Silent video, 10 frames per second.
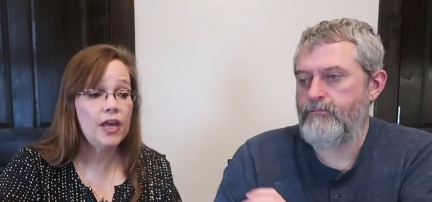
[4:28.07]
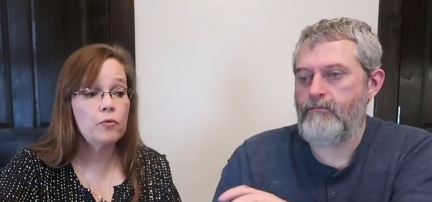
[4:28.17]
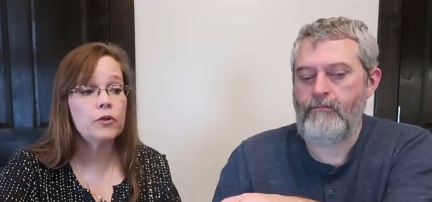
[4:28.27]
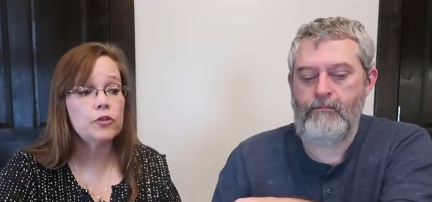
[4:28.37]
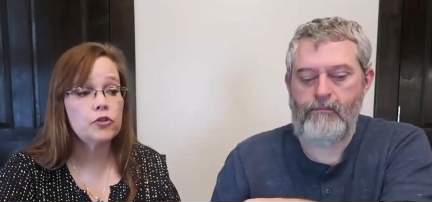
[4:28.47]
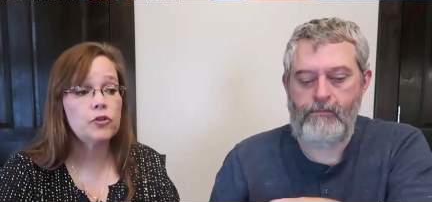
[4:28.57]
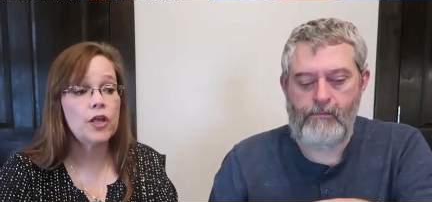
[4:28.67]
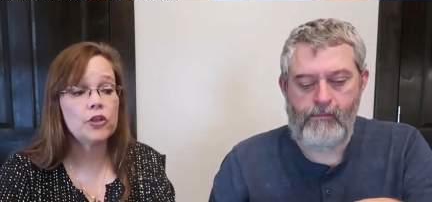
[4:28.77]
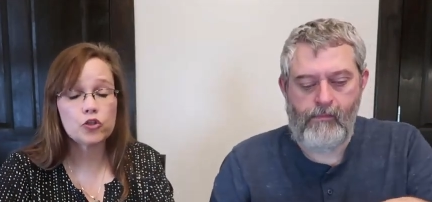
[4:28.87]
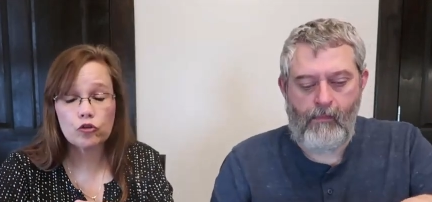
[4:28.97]
Speaker 1: It would
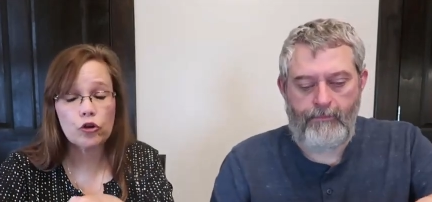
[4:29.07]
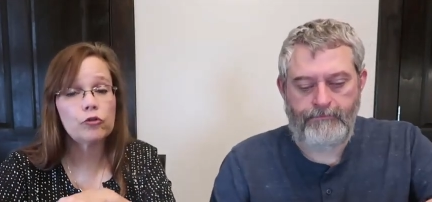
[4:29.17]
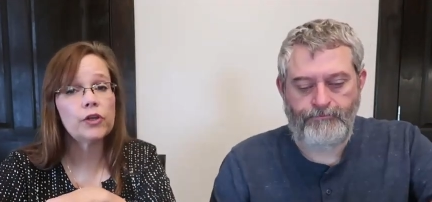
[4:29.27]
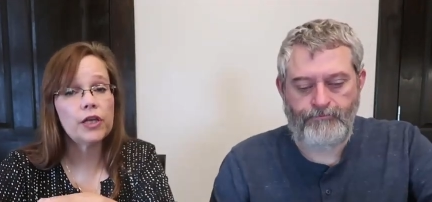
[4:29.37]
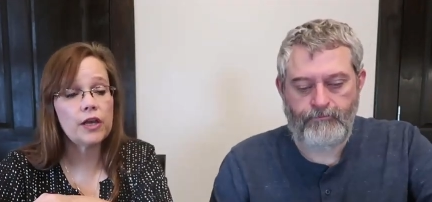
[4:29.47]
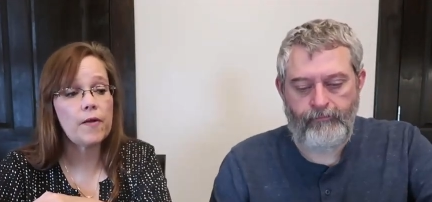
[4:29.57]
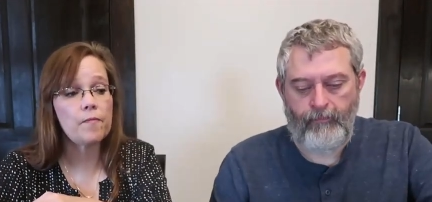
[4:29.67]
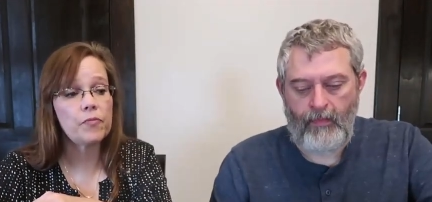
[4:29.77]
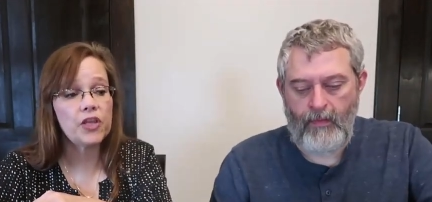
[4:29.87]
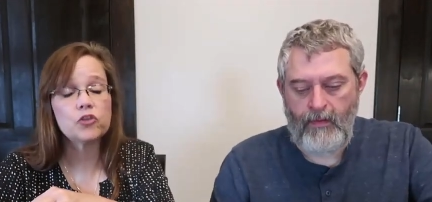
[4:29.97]
it truly
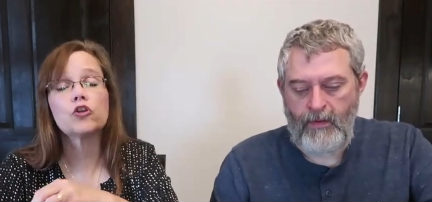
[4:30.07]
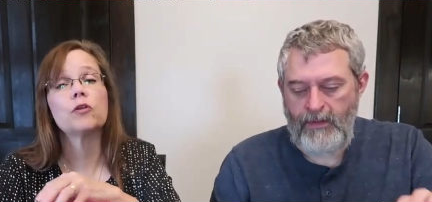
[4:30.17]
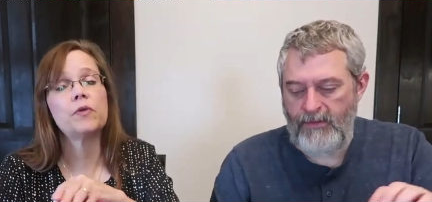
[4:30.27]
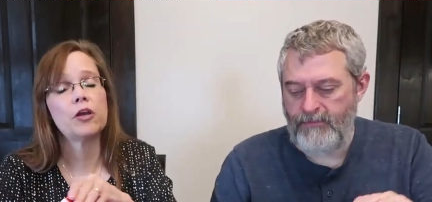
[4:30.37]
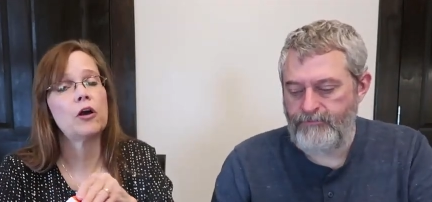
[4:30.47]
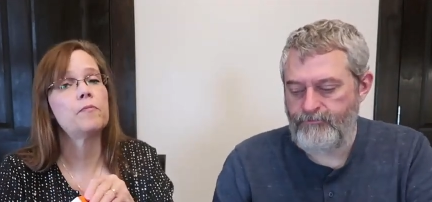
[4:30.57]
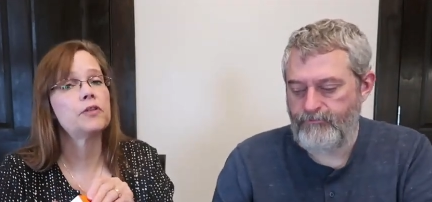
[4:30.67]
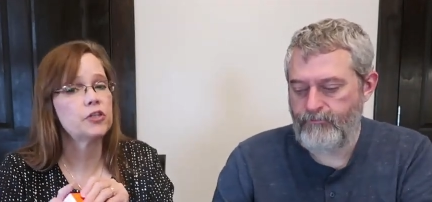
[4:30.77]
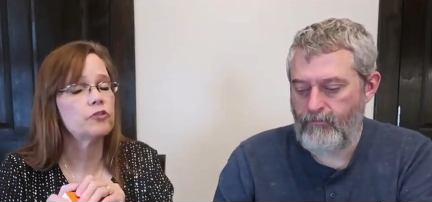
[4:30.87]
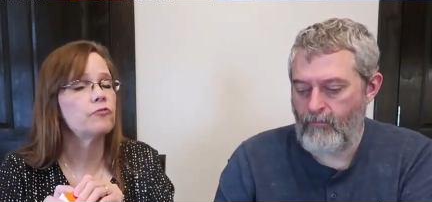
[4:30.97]
these are going to be
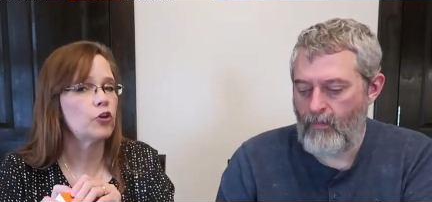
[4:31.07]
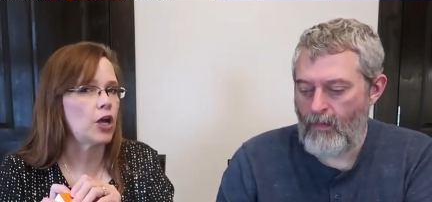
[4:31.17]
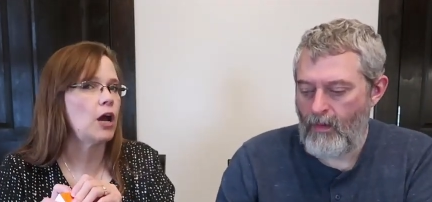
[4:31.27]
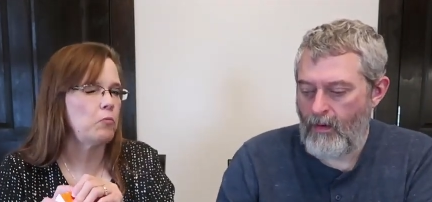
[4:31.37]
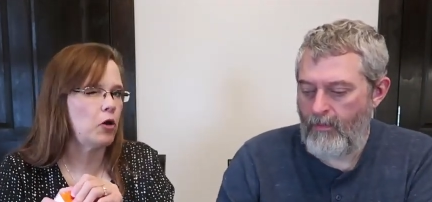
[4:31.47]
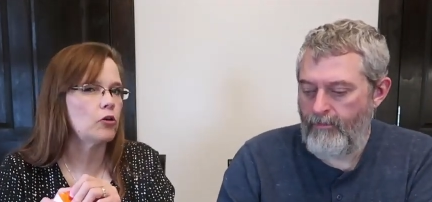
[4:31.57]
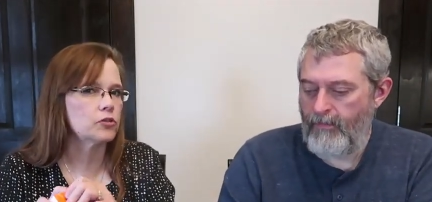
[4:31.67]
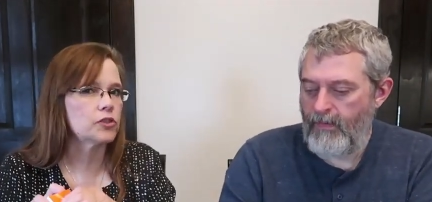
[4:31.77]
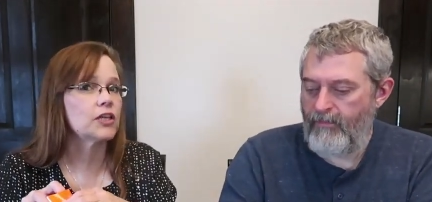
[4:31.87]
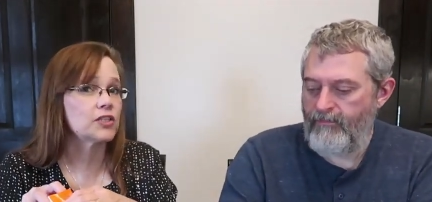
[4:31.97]
competition for kind
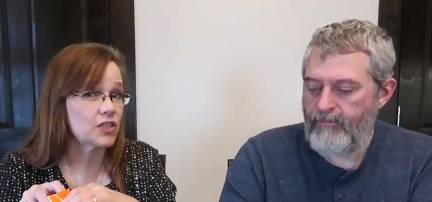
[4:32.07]
bars. That's